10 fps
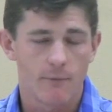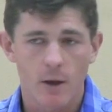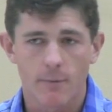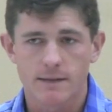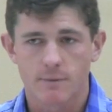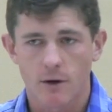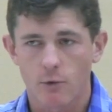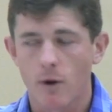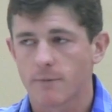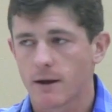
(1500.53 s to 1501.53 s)
bail bondsmen
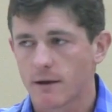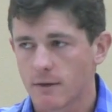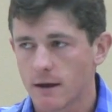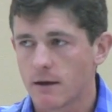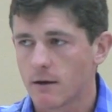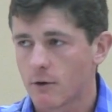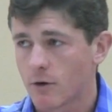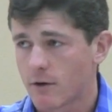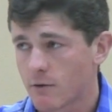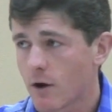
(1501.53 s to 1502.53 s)
corrupting the
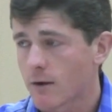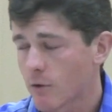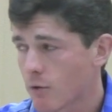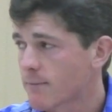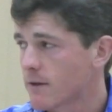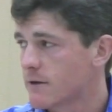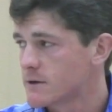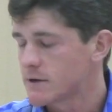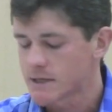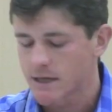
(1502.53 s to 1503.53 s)

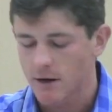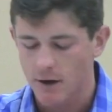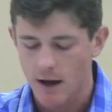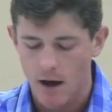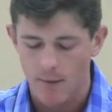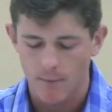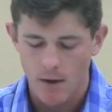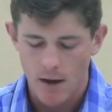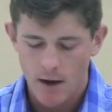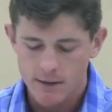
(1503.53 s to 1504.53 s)
judiciary.
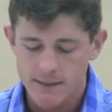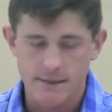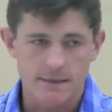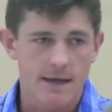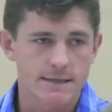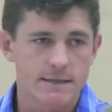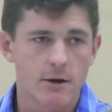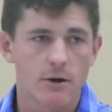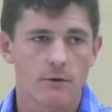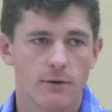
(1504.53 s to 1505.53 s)
Just this last
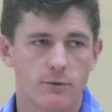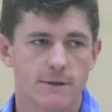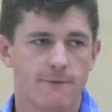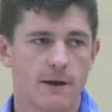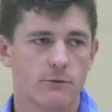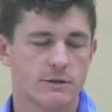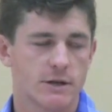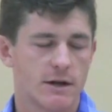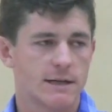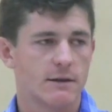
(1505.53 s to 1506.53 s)
year, there was a federal
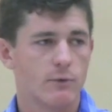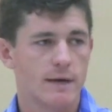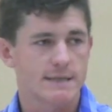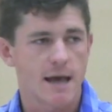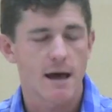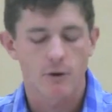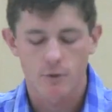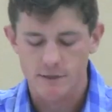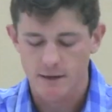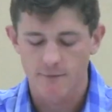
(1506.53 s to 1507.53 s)
judge in Louisiana
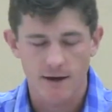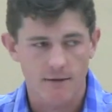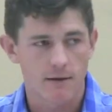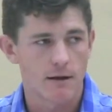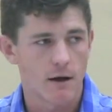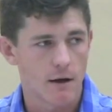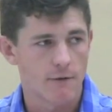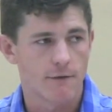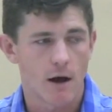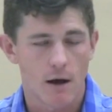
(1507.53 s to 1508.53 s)
who was convicted
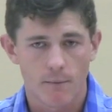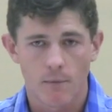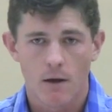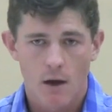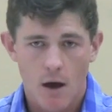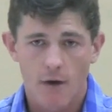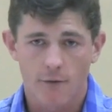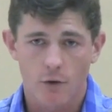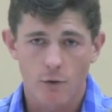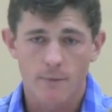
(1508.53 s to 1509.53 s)

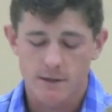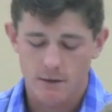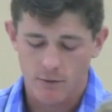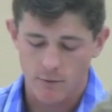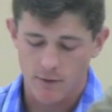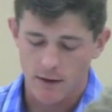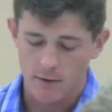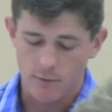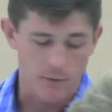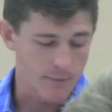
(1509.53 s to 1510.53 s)
of corruption
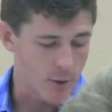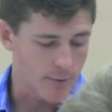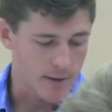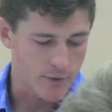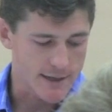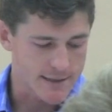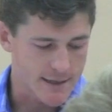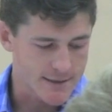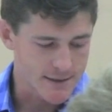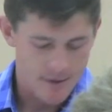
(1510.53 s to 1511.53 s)
through the bail bond
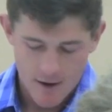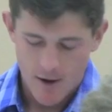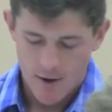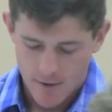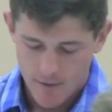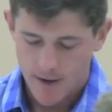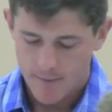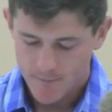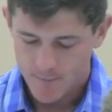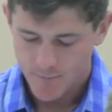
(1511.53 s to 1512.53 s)
process.
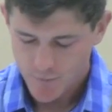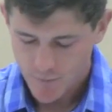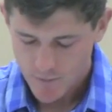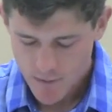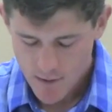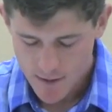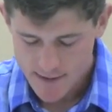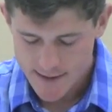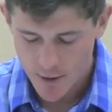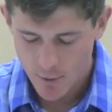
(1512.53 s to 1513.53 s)
Okay.
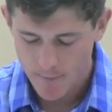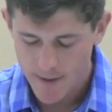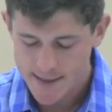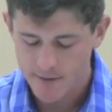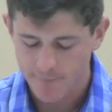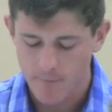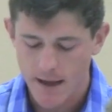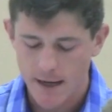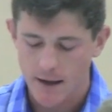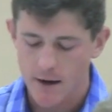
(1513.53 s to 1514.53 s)
So basically, for
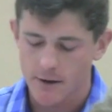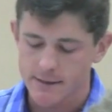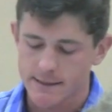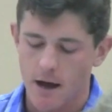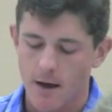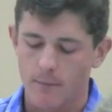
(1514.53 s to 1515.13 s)
many years,